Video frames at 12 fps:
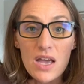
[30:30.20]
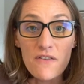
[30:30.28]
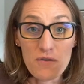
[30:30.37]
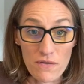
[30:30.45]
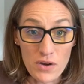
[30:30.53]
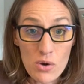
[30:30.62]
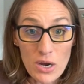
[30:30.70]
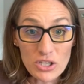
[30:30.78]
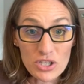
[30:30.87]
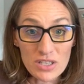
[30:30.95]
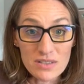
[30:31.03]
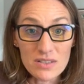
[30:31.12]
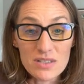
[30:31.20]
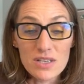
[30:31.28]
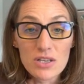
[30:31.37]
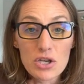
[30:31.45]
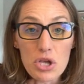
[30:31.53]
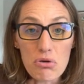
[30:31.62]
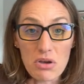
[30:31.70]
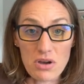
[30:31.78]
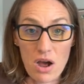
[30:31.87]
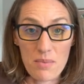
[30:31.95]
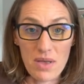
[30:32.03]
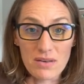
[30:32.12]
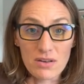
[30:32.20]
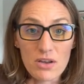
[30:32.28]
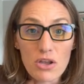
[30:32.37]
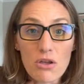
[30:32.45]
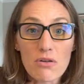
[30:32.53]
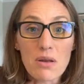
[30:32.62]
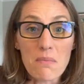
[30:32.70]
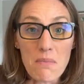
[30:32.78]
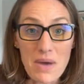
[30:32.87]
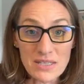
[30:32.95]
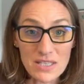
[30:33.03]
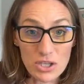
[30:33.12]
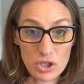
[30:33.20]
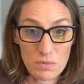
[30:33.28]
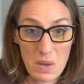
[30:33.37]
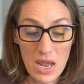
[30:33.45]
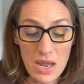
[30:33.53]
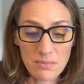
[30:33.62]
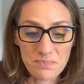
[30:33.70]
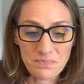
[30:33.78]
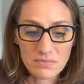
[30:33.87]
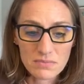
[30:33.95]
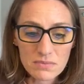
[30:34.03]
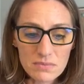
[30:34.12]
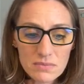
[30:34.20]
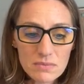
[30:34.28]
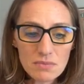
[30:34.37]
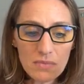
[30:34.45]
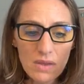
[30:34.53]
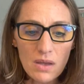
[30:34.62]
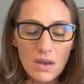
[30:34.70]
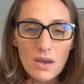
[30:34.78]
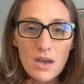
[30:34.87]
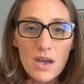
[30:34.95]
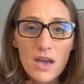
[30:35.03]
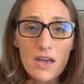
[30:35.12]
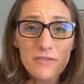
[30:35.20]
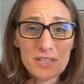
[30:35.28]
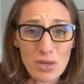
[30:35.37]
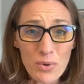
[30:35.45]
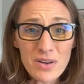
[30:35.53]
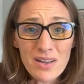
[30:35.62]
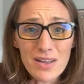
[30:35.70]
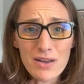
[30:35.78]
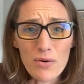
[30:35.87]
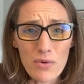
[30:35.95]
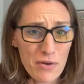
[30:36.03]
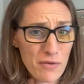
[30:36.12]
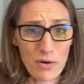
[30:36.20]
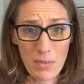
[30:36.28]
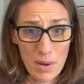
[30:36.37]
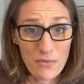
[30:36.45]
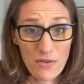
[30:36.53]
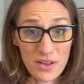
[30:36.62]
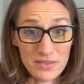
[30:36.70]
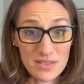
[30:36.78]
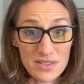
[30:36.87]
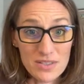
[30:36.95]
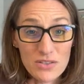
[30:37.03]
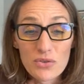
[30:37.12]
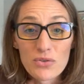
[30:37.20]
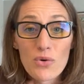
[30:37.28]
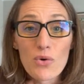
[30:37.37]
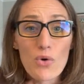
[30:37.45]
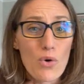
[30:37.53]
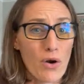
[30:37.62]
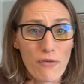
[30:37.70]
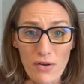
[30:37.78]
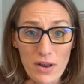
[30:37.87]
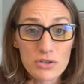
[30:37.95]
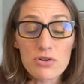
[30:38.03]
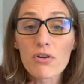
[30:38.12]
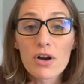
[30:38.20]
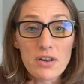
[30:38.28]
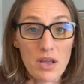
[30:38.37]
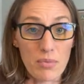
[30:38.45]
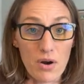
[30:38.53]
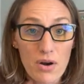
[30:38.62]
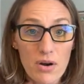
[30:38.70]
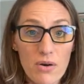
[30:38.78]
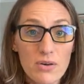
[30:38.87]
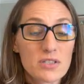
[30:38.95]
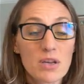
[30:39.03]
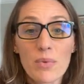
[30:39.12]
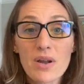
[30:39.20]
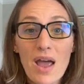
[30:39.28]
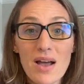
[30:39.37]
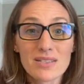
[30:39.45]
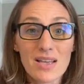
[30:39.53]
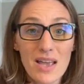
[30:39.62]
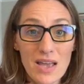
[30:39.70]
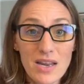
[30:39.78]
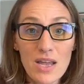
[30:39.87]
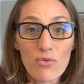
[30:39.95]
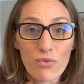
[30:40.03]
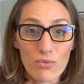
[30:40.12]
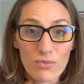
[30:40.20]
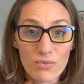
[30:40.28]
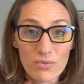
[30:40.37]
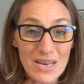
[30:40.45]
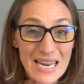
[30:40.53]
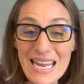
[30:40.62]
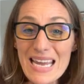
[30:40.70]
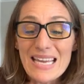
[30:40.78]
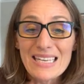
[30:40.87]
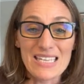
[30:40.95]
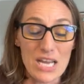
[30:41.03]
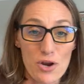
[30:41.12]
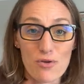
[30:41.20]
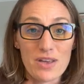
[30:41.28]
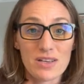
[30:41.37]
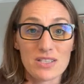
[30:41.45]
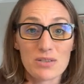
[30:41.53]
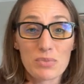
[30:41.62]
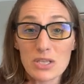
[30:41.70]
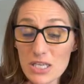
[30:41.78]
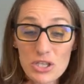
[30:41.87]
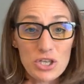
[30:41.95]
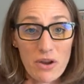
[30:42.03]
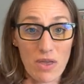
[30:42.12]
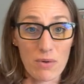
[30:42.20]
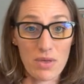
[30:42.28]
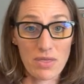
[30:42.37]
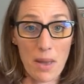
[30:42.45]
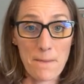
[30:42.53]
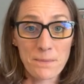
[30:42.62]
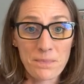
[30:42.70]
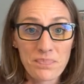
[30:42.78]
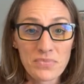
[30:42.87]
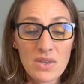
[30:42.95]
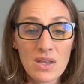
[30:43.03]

If you have any questions, you can comment, you can message me. If someone of your mom friends or a friend or a neighbor or someone has any need to hear this, please share that with them.